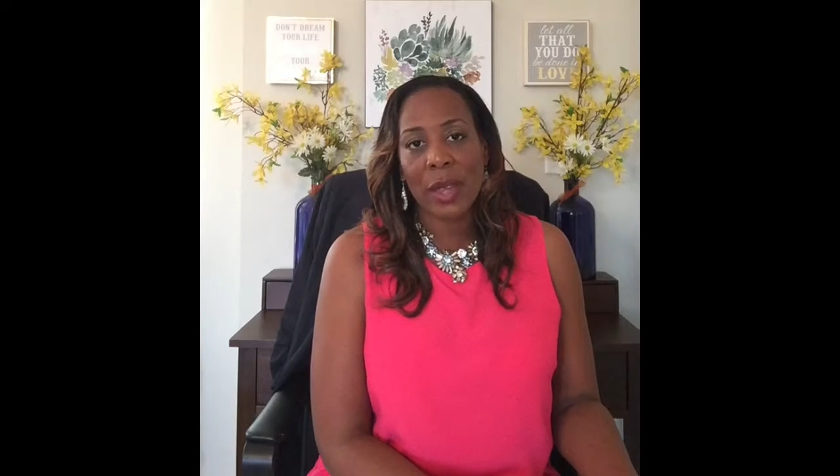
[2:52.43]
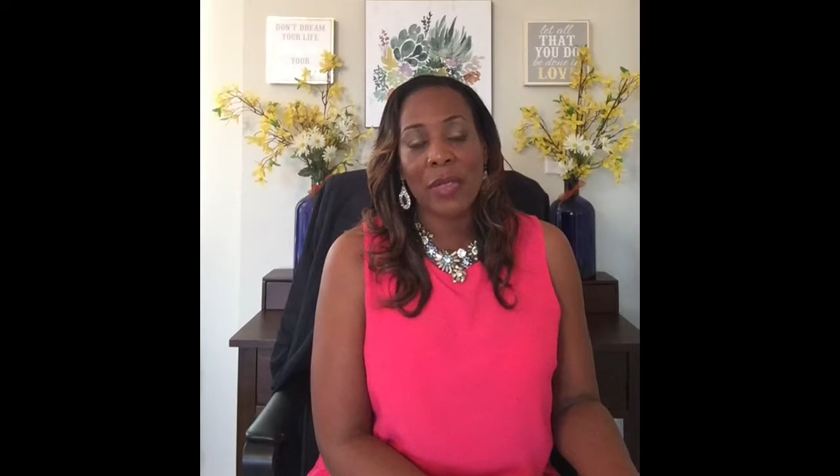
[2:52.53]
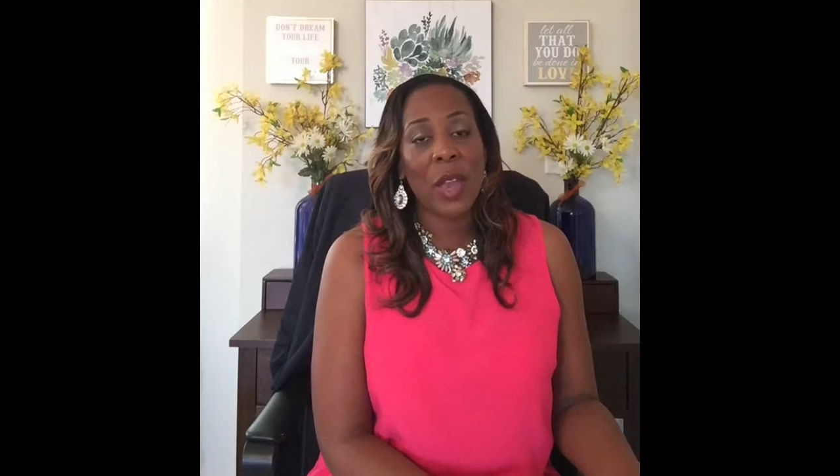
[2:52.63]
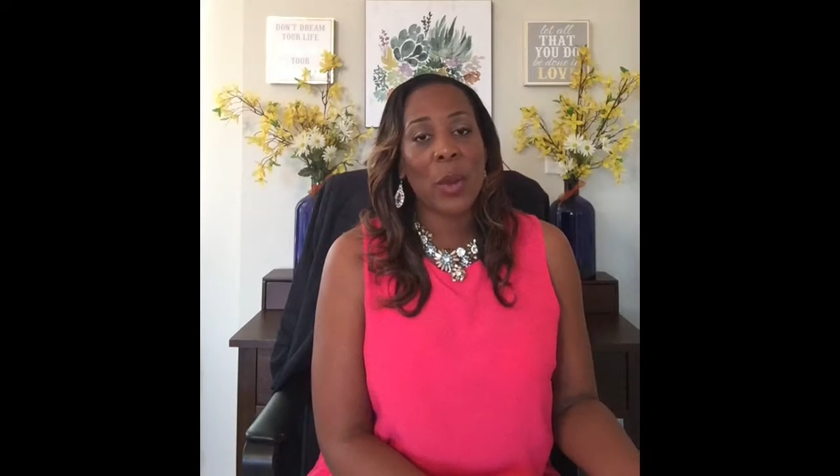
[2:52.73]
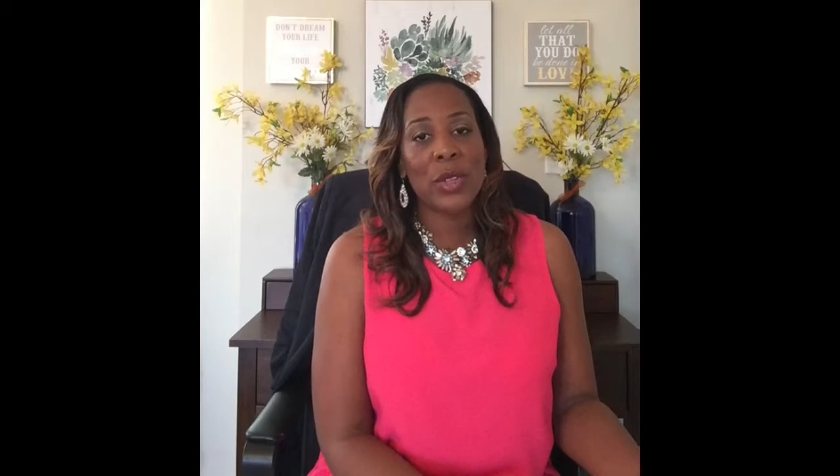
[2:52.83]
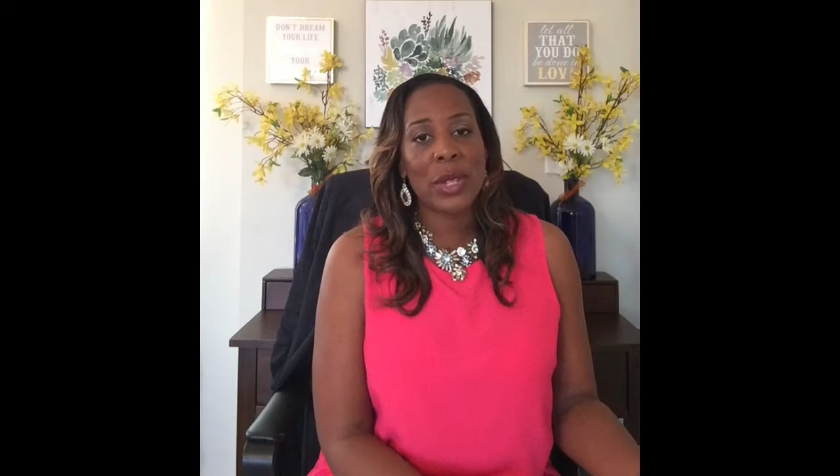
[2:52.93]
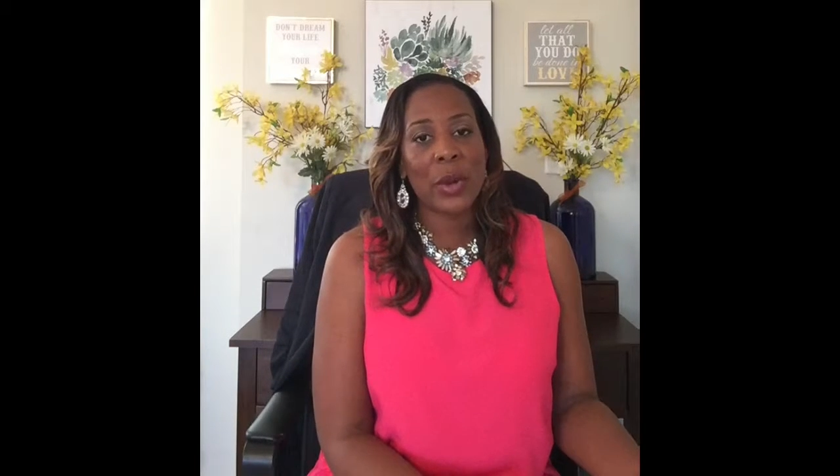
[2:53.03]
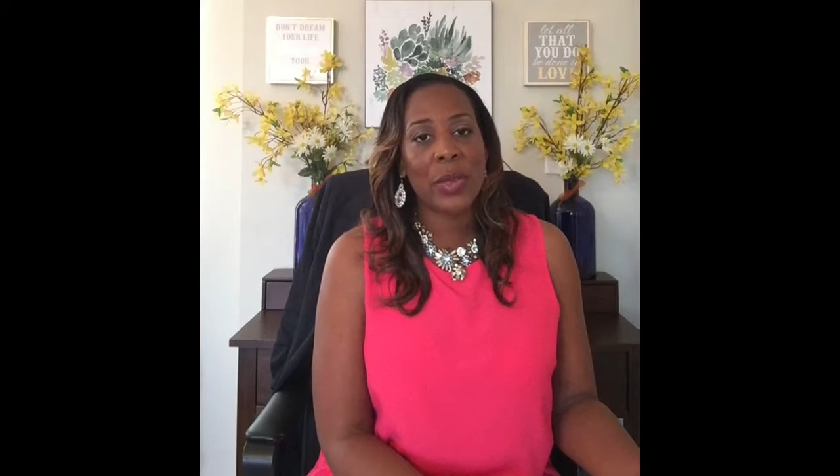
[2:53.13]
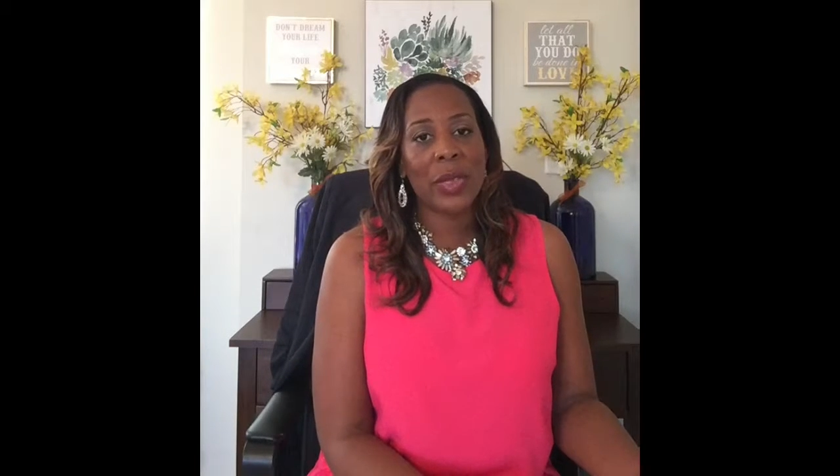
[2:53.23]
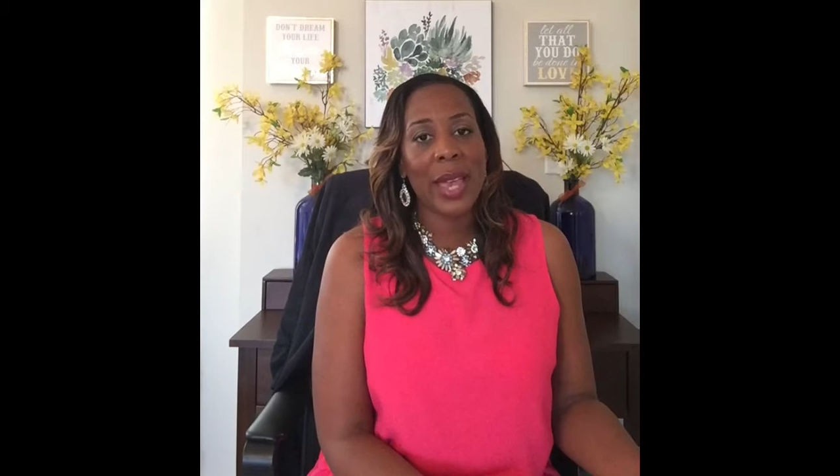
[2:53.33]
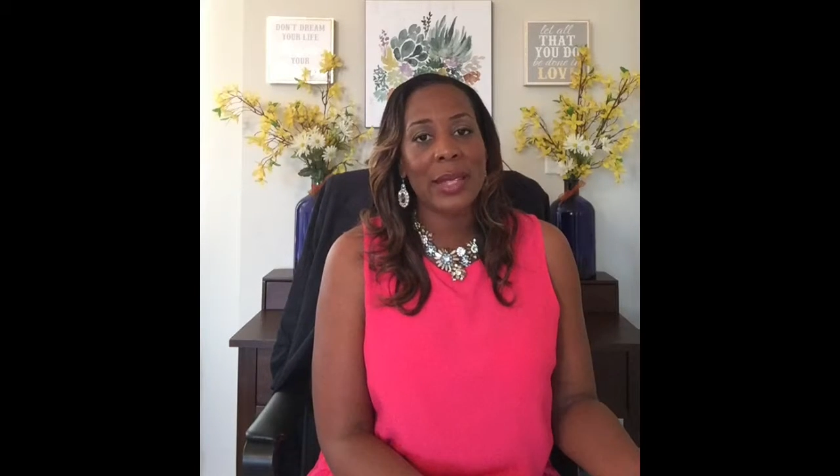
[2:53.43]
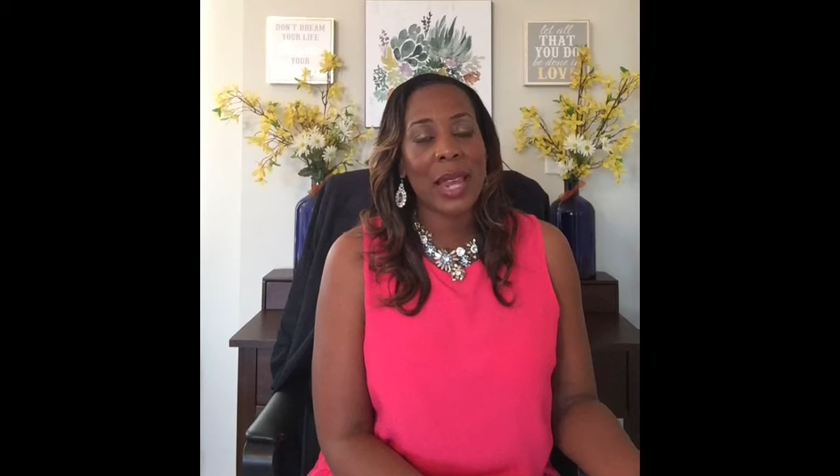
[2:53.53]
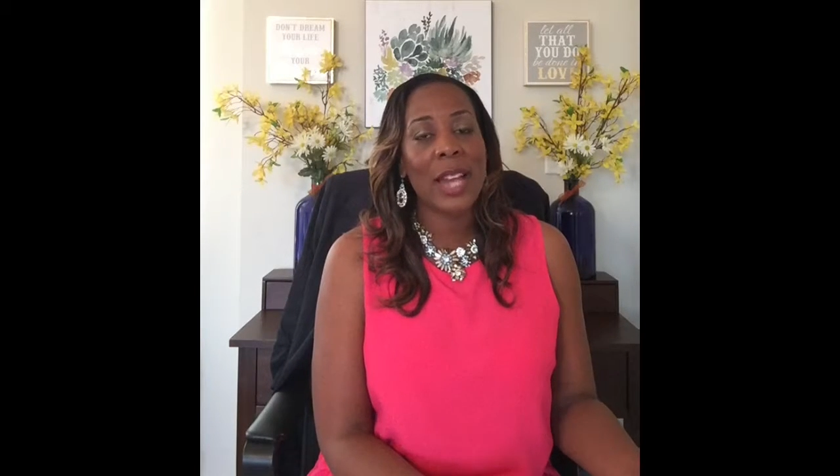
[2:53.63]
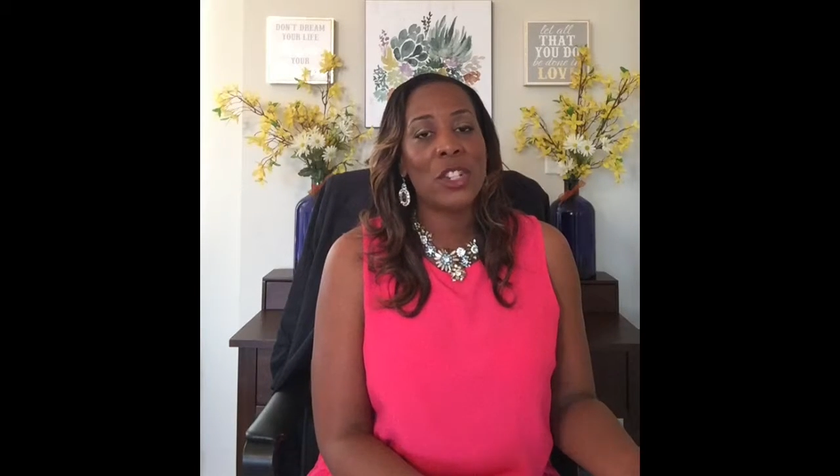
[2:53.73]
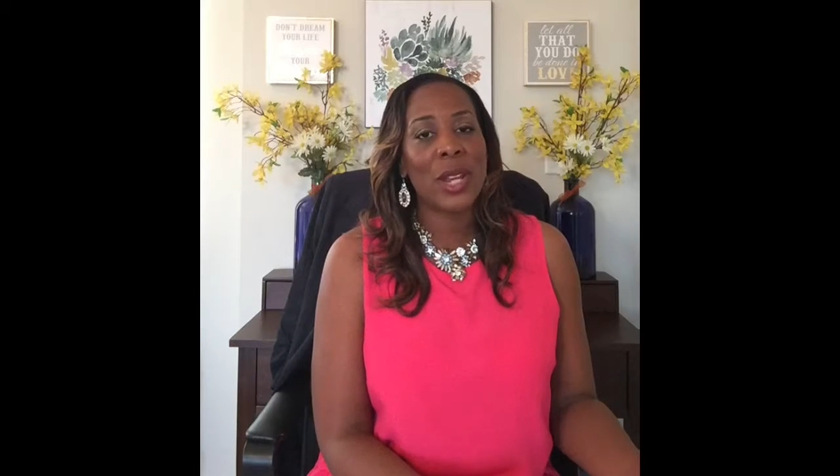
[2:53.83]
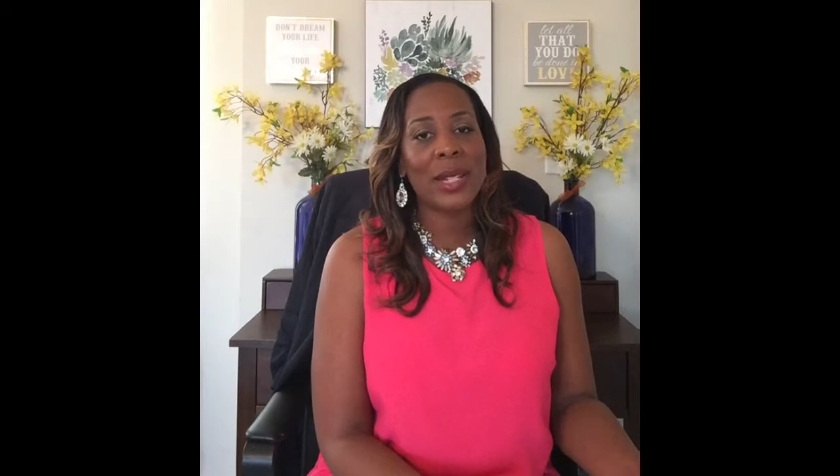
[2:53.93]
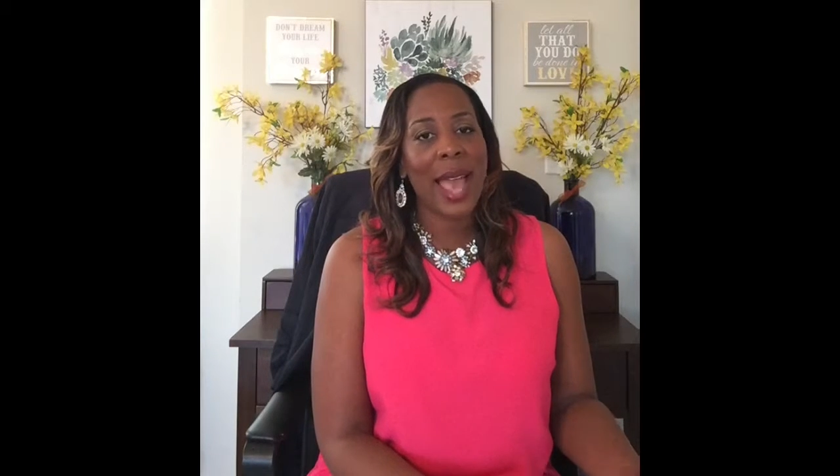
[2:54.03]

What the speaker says: that there were certain things that I just